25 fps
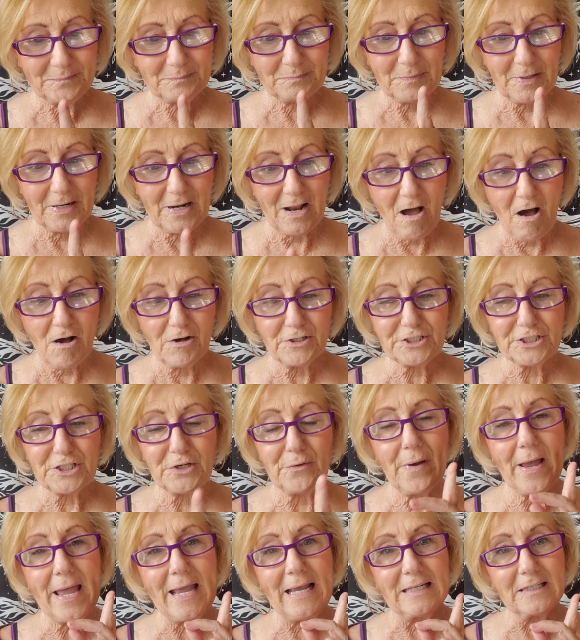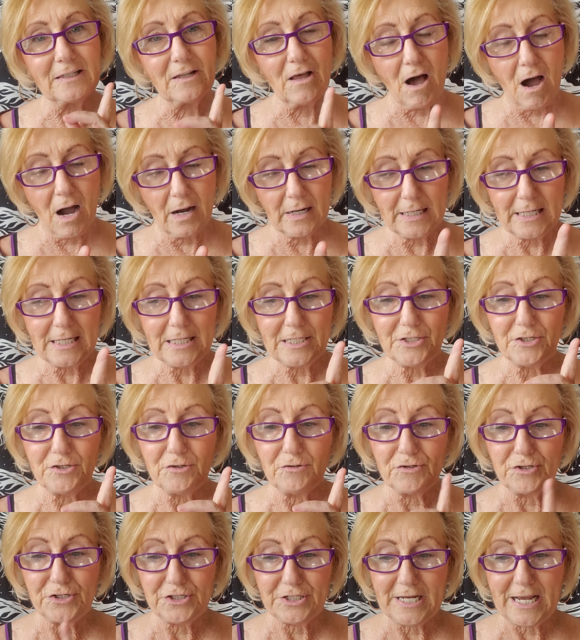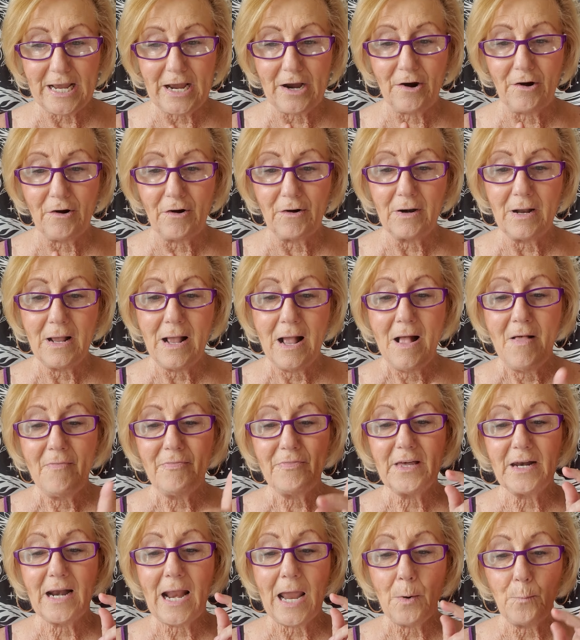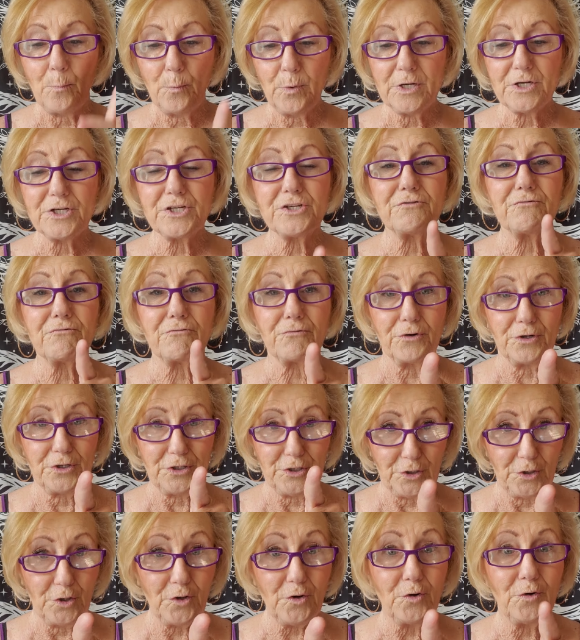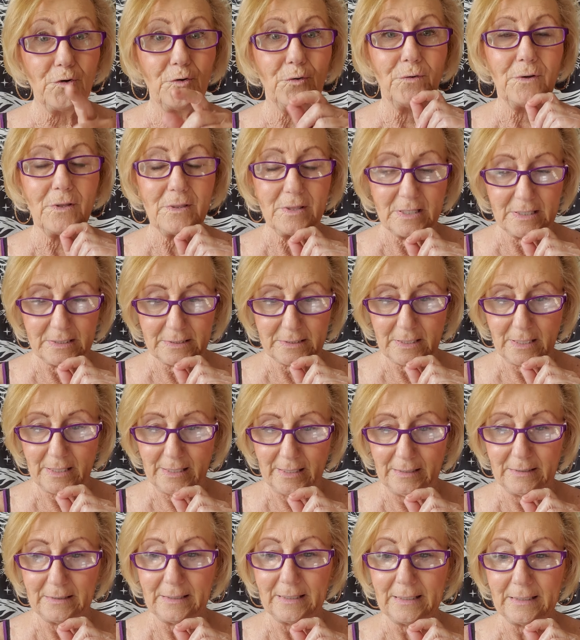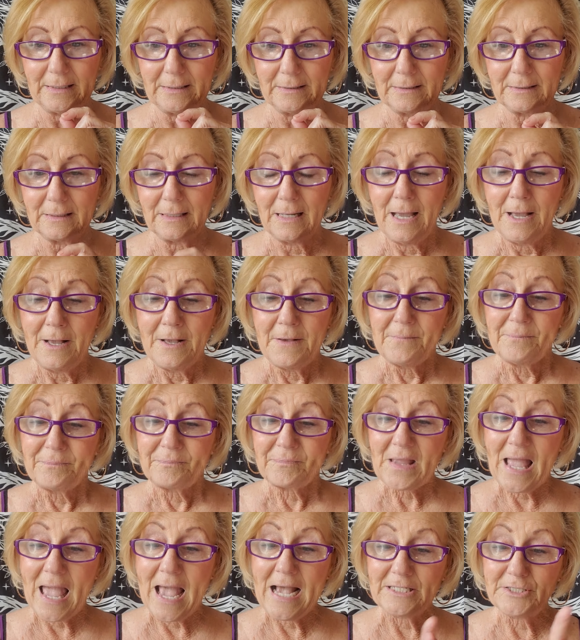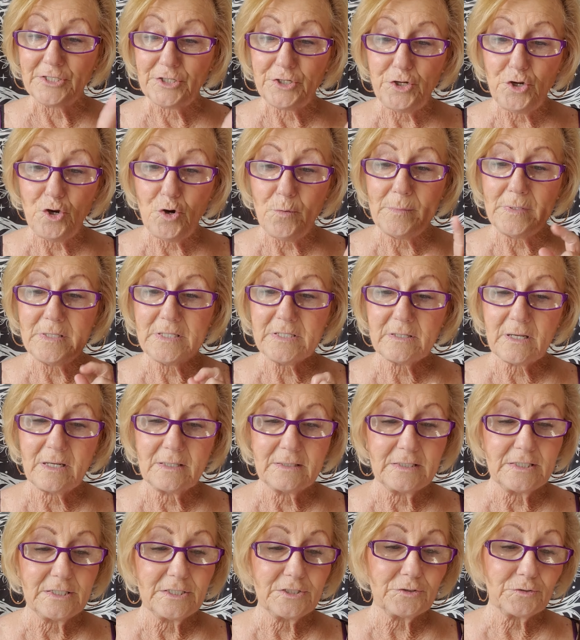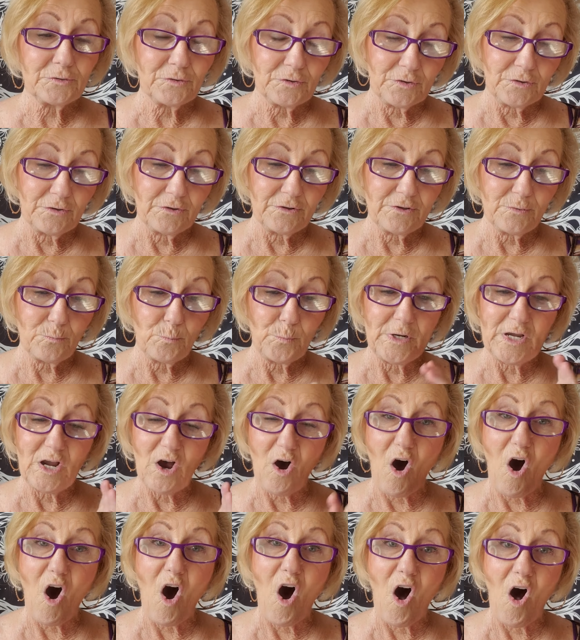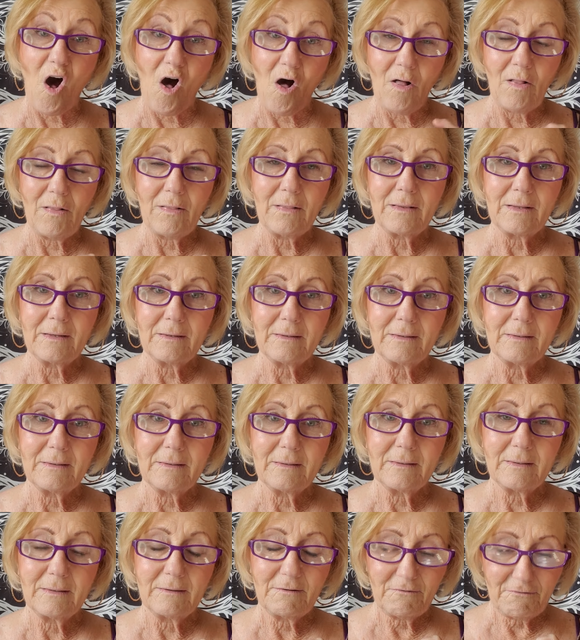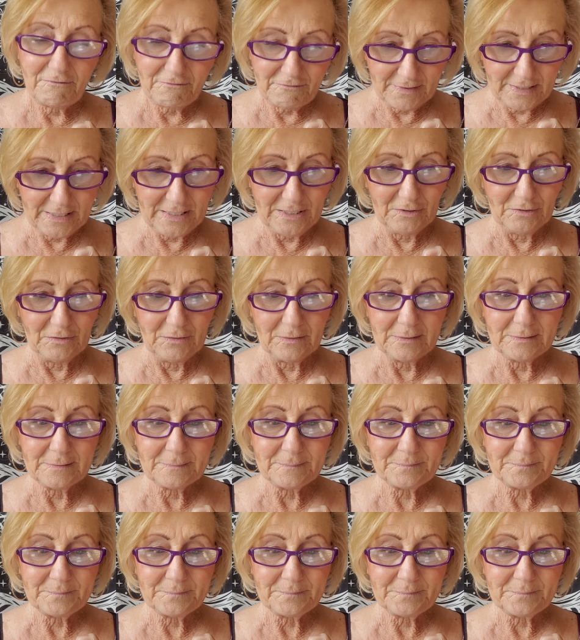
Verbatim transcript: but also a longing to share that I wish for you this healing. As humans on this earth, we all feel.